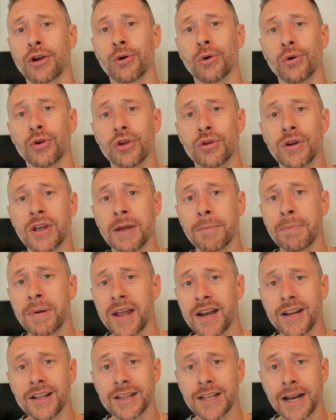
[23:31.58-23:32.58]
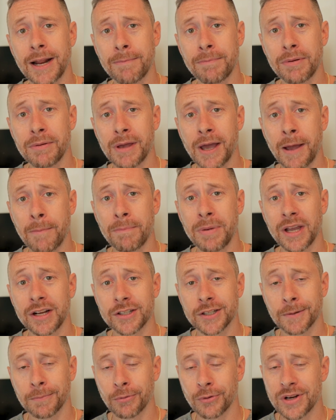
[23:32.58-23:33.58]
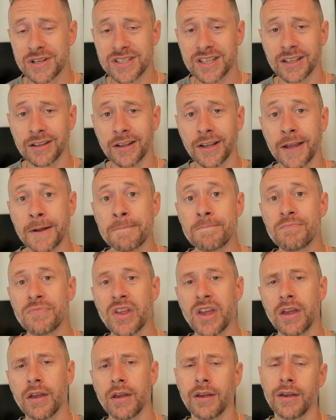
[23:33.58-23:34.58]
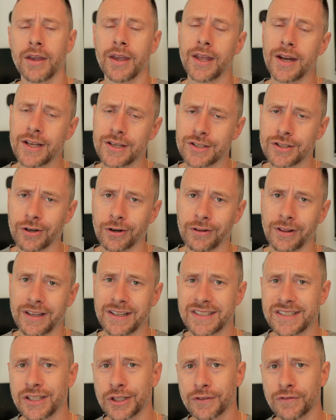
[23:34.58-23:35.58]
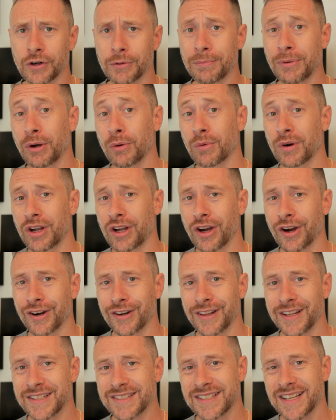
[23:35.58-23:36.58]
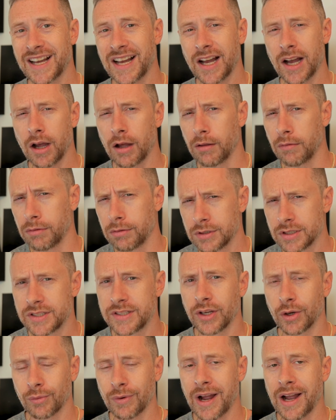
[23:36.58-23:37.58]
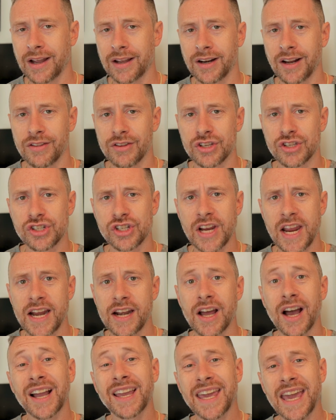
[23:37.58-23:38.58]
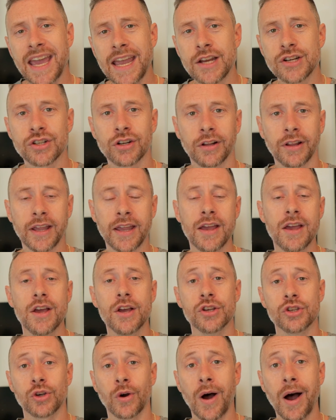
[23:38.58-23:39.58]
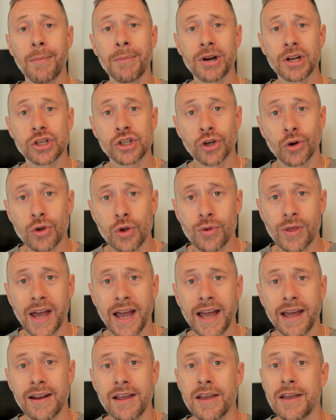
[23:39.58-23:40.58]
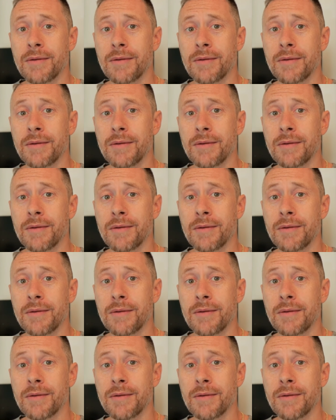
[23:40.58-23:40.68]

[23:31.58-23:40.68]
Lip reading: cool, unique pendant that I picked up recently. It is sterling silver, but regardless, I'll still rock it on this chain occasionally. So I'm gonna show you that.